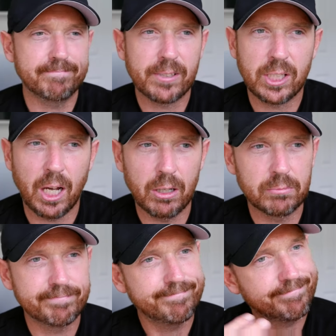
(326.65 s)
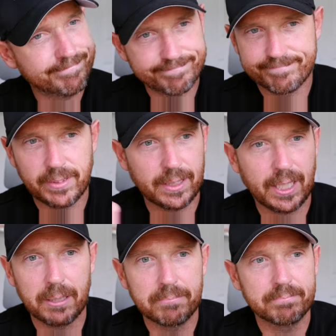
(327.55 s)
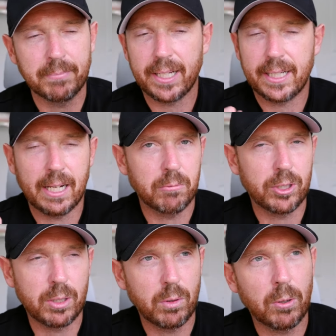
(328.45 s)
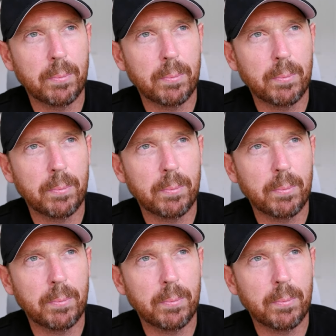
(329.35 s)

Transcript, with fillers: So, okay, make it out what you will.